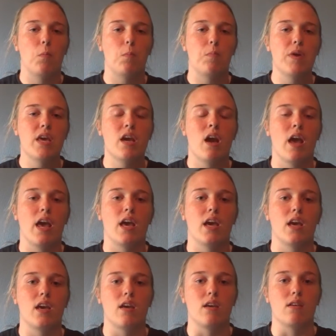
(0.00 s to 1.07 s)
Being
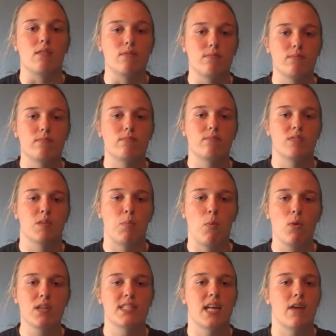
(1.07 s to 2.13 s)
a
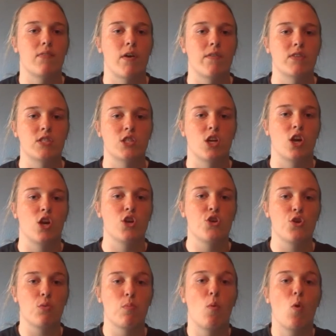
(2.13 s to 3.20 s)
support staff officer,
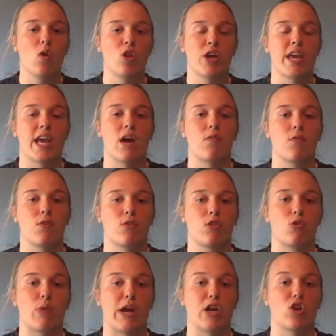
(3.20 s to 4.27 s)
you're more looking out for the
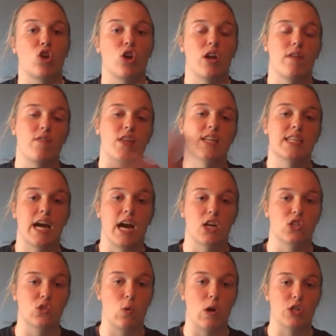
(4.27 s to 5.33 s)
greater good of the entire
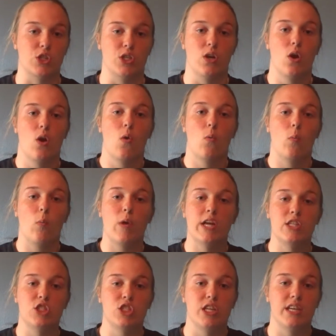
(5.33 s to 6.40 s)
squadron,
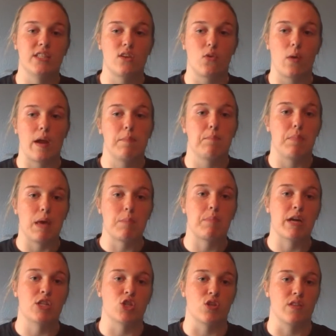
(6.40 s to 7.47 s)
which is a great big
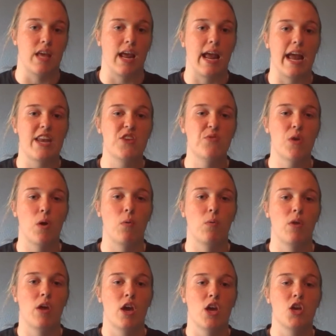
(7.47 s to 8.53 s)
picture thing, and you do
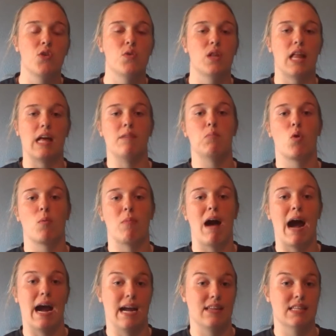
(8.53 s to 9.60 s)
a lot more
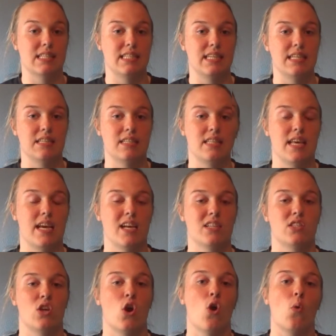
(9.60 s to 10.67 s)
behind the scenes things,
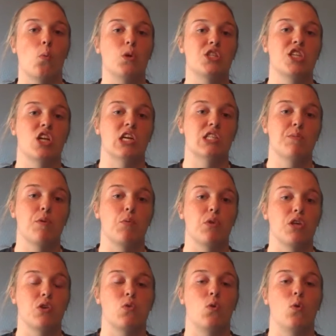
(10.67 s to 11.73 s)
which can also be
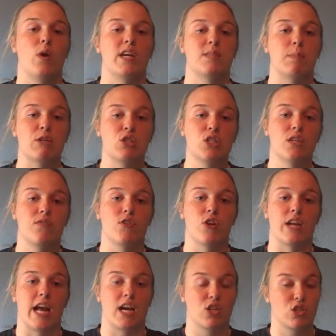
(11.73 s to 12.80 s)
really cool, especially if you're
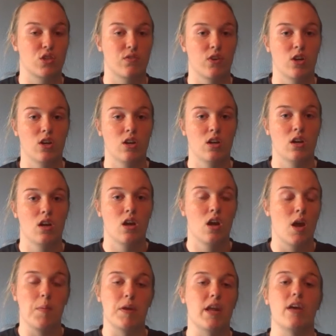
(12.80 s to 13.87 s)
an extrovert.
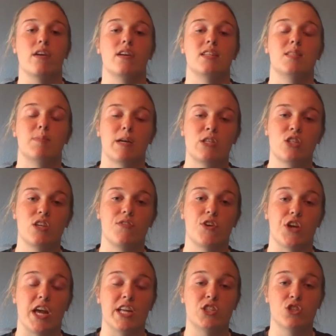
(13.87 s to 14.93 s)
Especially if you're
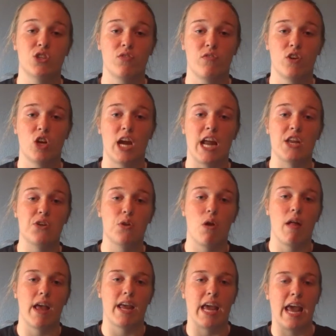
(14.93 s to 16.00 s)
an introvert and you don't
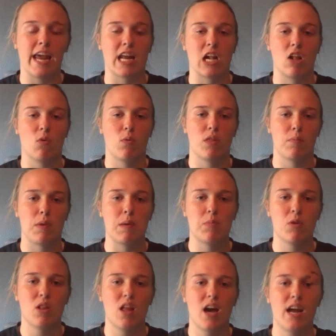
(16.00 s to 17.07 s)
like hanging out with people
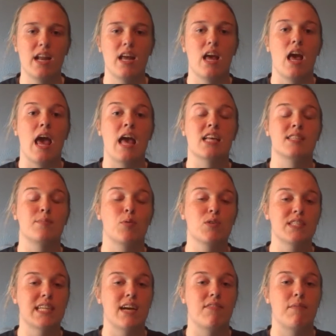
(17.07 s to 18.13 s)
a lot. Support
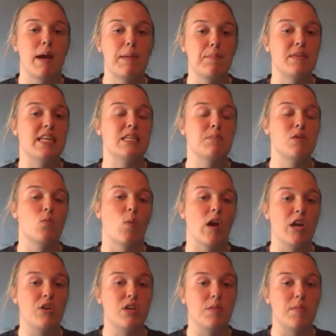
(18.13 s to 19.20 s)
staff might need to be where
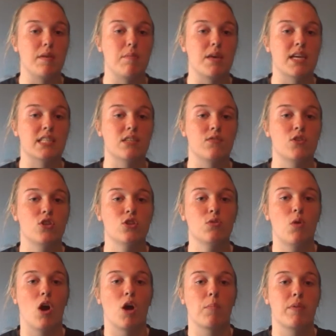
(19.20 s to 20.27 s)
you need to be, because if you
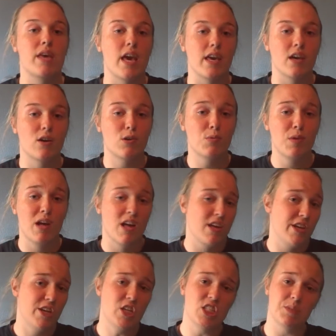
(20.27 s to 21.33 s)
are PAO,
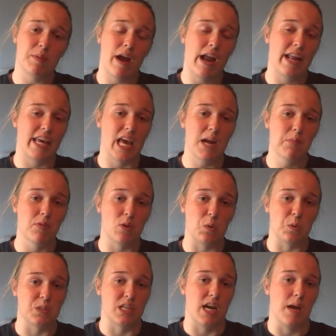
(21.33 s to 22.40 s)
you're just behind a camera the
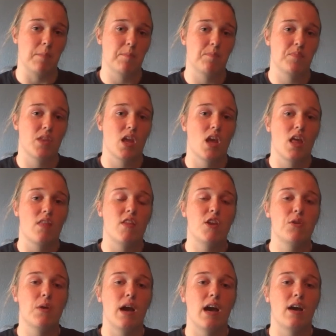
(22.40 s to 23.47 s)
whole time. Then
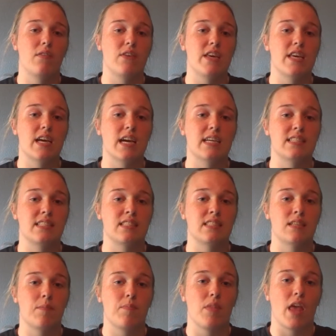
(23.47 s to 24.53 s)
you have ES,
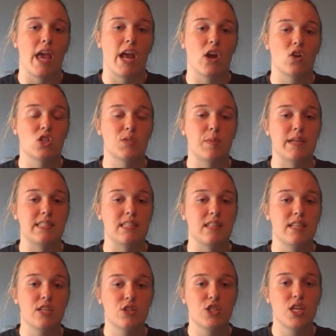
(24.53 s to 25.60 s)
aerospace, and
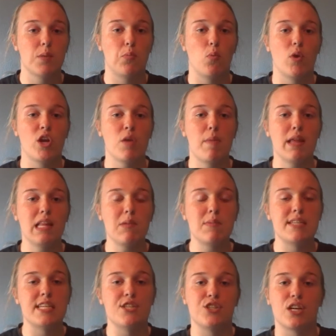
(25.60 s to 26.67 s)
leadership, where you're mainly
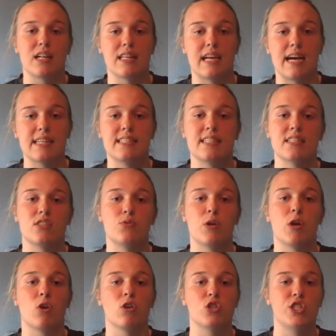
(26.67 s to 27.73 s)
teaching classes,
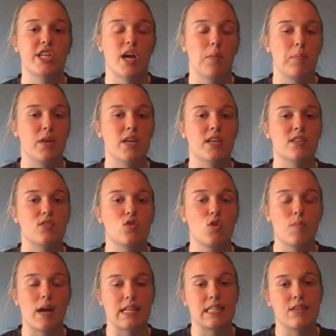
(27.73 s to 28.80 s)
doing GLPs, group
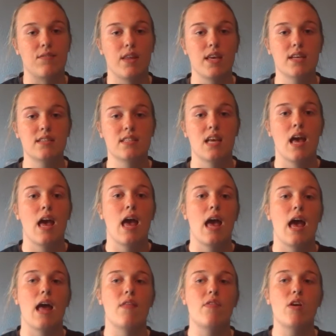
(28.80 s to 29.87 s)
activities,
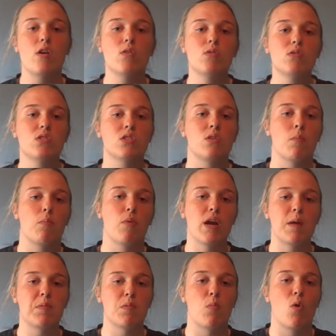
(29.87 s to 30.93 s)
and those bring
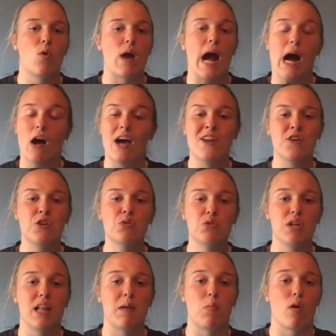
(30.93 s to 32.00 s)
up the morale and they're
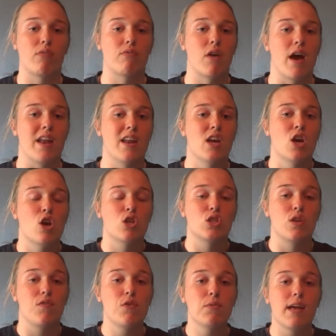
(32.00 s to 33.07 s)
usually a lot more fun.
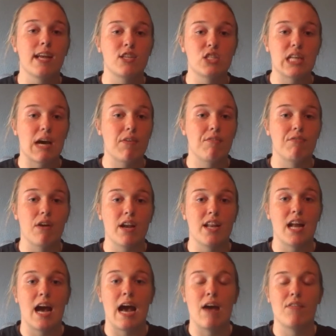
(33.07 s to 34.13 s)
So if you like just having fun and
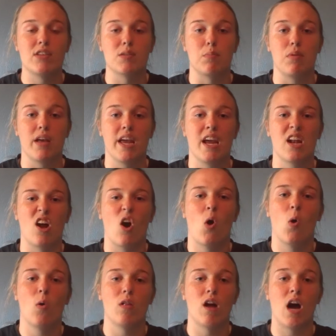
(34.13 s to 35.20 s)
not having to plan a
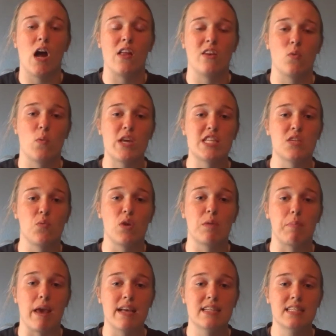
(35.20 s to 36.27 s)
whole lot on a week-to-week
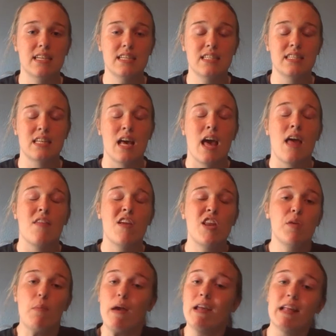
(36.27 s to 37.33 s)
basis, then
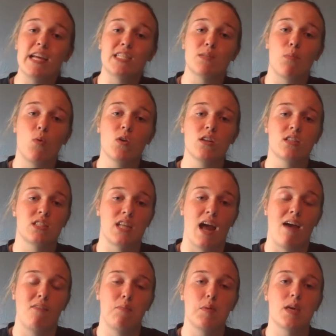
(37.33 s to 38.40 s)
you might like support
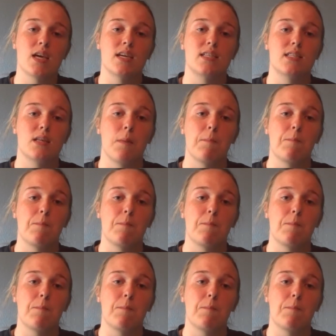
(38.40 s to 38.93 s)
staff because